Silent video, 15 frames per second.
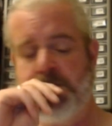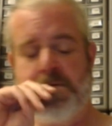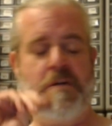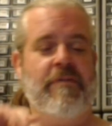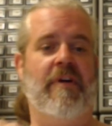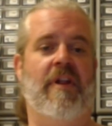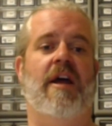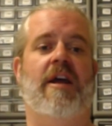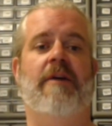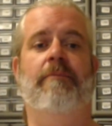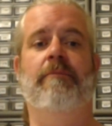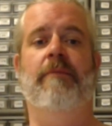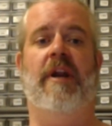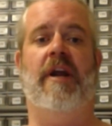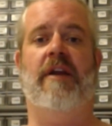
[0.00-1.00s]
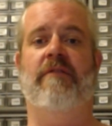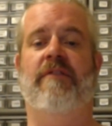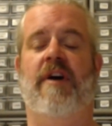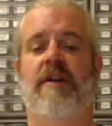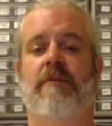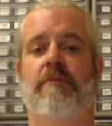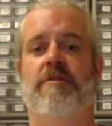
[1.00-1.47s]
If I like them and I can
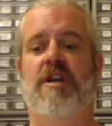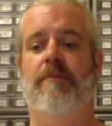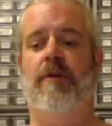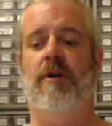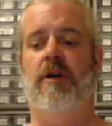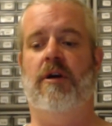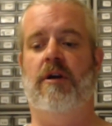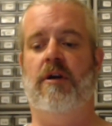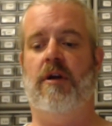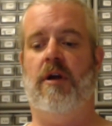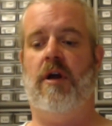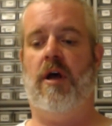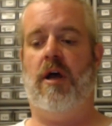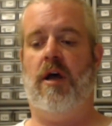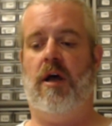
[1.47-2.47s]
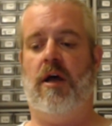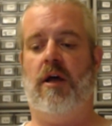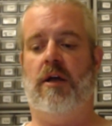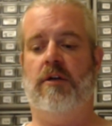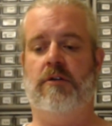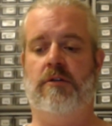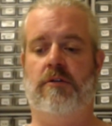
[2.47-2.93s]
find them cheaper, uh,
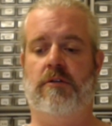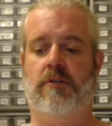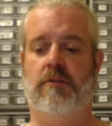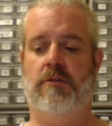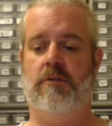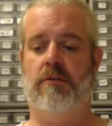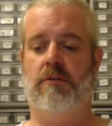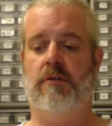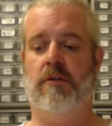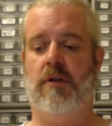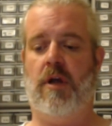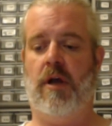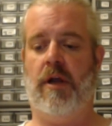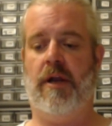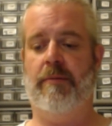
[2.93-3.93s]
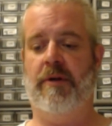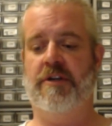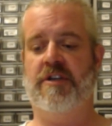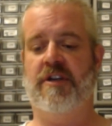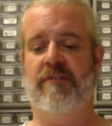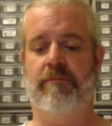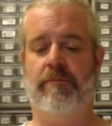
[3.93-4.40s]
I'll get a
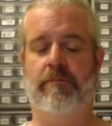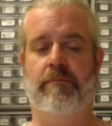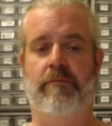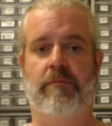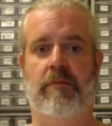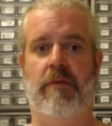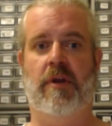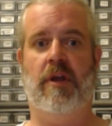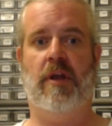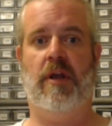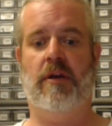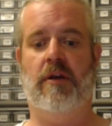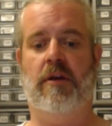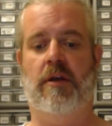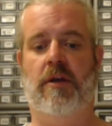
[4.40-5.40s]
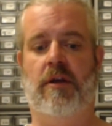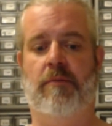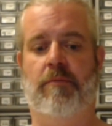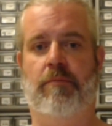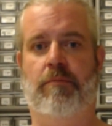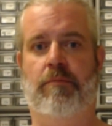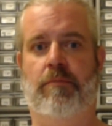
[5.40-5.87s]
bunch of them and uh,
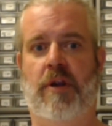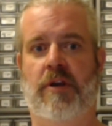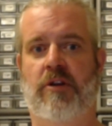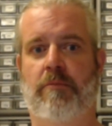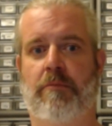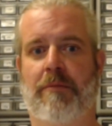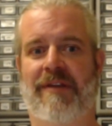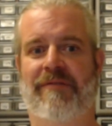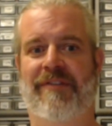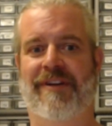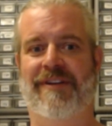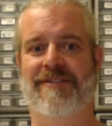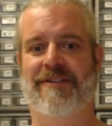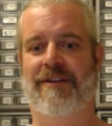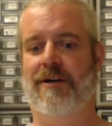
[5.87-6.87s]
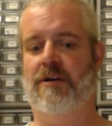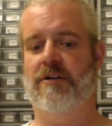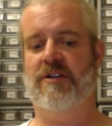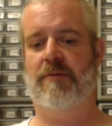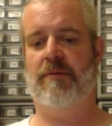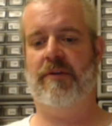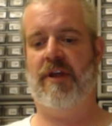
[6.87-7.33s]
probably do minifigs in there or
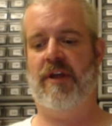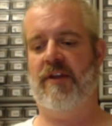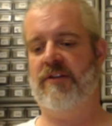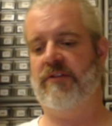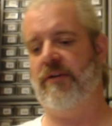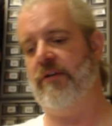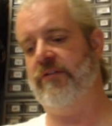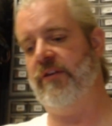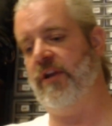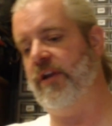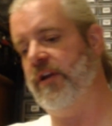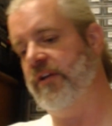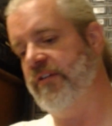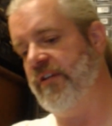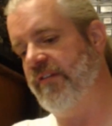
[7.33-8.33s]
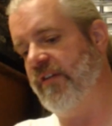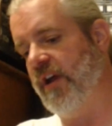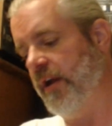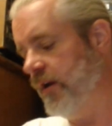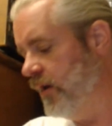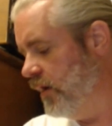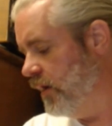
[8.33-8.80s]
something like that. That's what I was thinking because I've
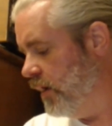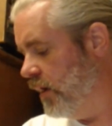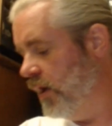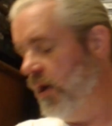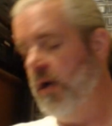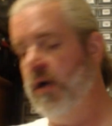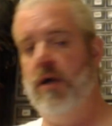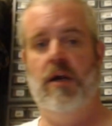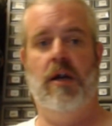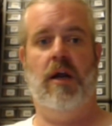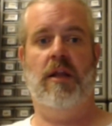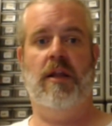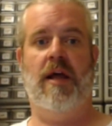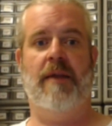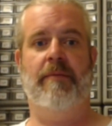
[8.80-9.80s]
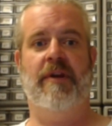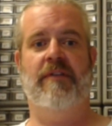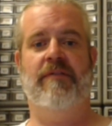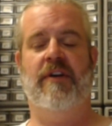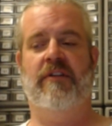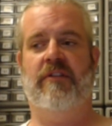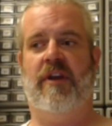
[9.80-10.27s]
got a lot of
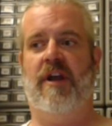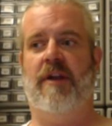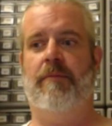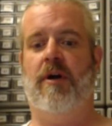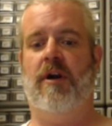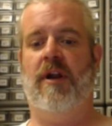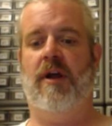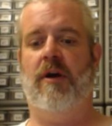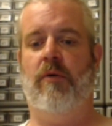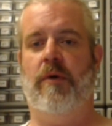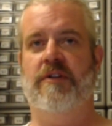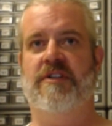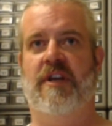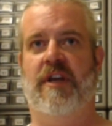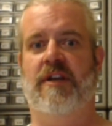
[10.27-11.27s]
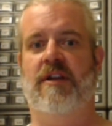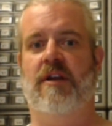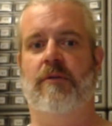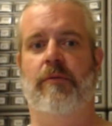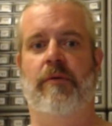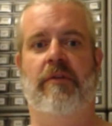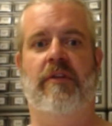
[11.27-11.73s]
minifigs I got to part out once I get
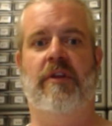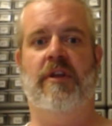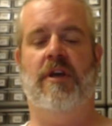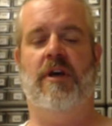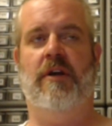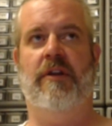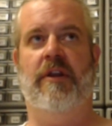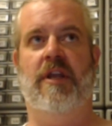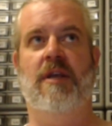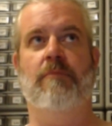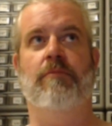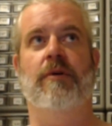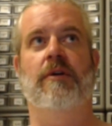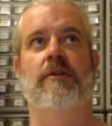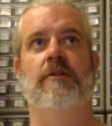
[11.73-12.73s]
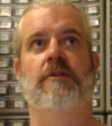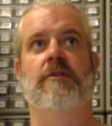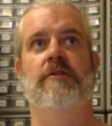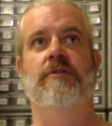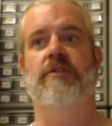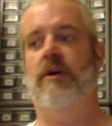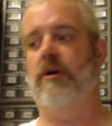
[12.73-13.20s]
done with the uh, the heap.
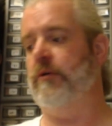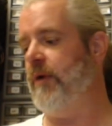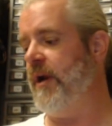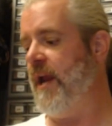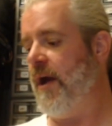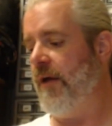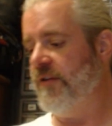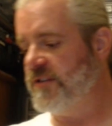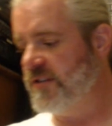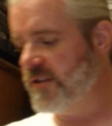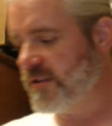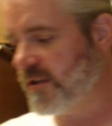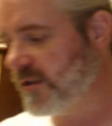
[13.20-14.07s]
So right now this is just